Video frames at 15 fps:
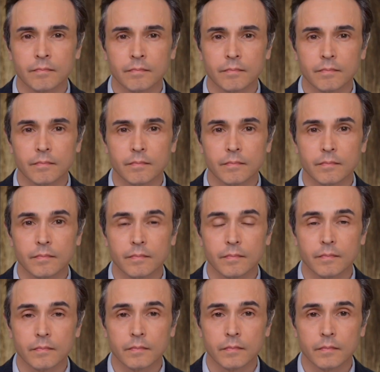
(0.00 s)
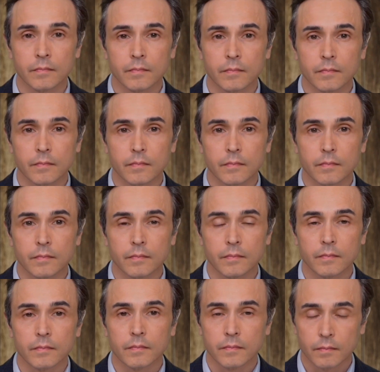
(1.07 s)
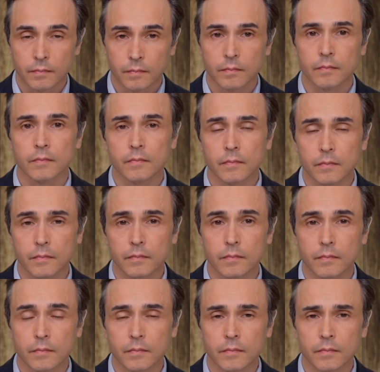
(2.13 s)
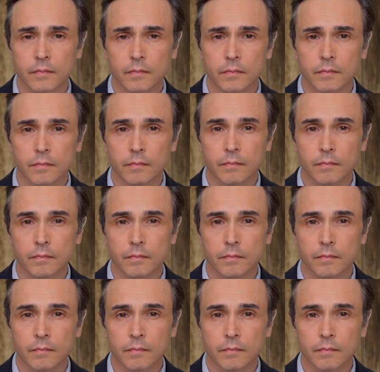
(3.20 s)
(silent)